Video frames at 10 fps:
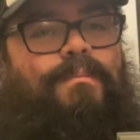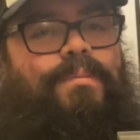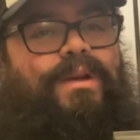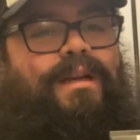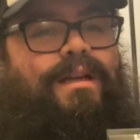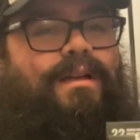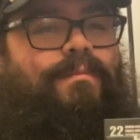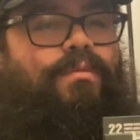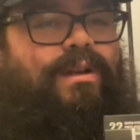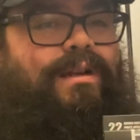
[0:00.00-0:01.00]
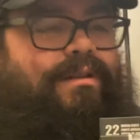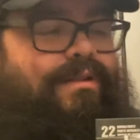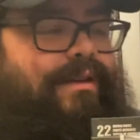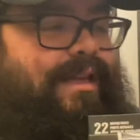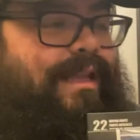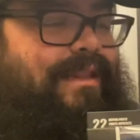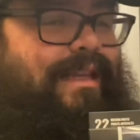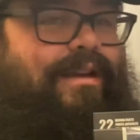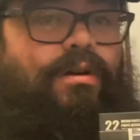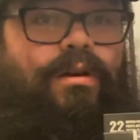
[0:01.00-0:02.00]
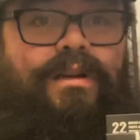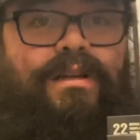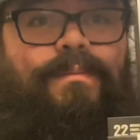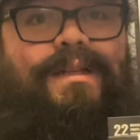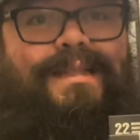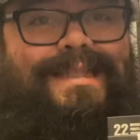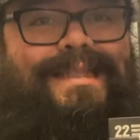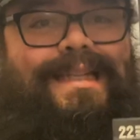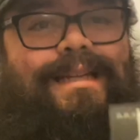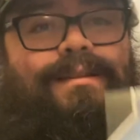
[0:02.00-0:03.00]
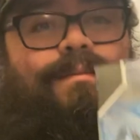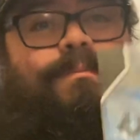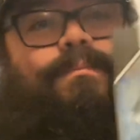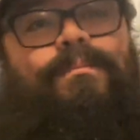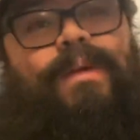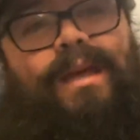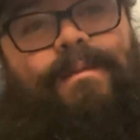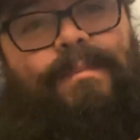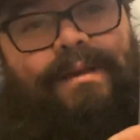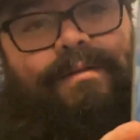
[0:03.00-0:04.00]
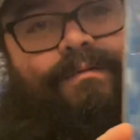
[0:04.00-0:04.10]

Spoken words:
But we're going to look at the Arkham Asylum Batman